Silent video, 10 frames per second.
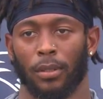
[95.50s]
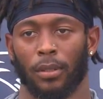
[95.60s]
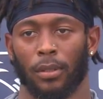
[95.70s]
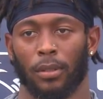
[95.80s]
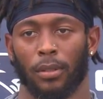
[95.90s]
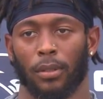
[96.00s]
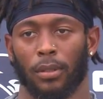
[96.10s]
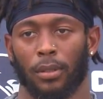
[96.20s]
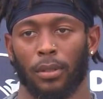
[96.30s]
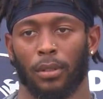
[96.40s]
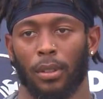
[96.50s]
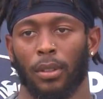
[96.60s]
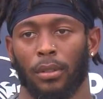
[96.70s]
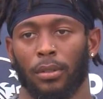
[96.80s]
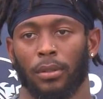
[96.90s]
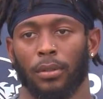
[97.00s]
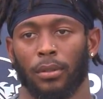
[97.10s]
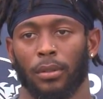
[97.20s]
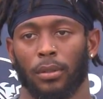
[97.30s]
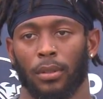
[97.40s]

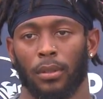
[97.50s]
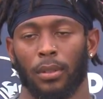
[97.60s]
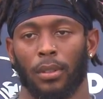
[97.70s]
(no one is talking)